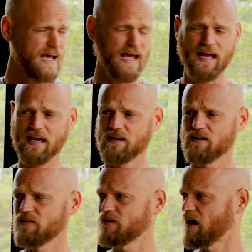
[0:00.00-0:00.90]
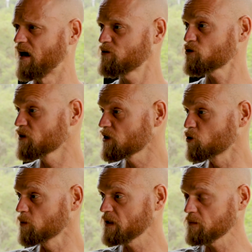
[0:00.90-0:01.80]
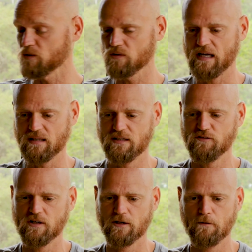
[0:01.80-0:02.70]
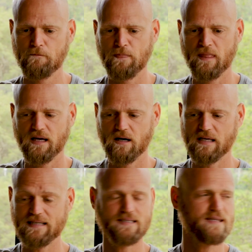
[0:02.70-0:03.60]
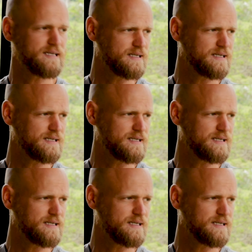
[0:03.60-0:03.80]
and just really cool people that live here is the thing